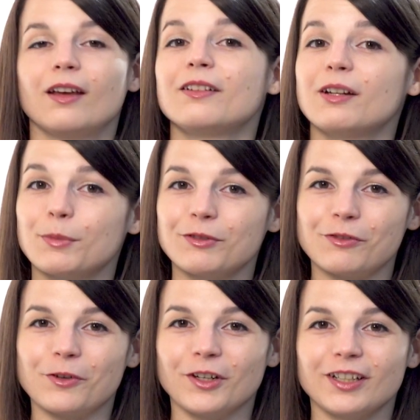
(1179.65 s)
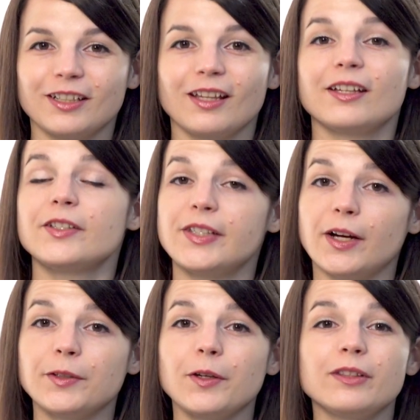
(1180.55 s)
Number 4,
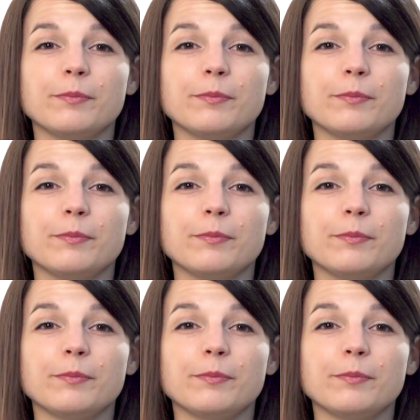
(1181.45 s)
download the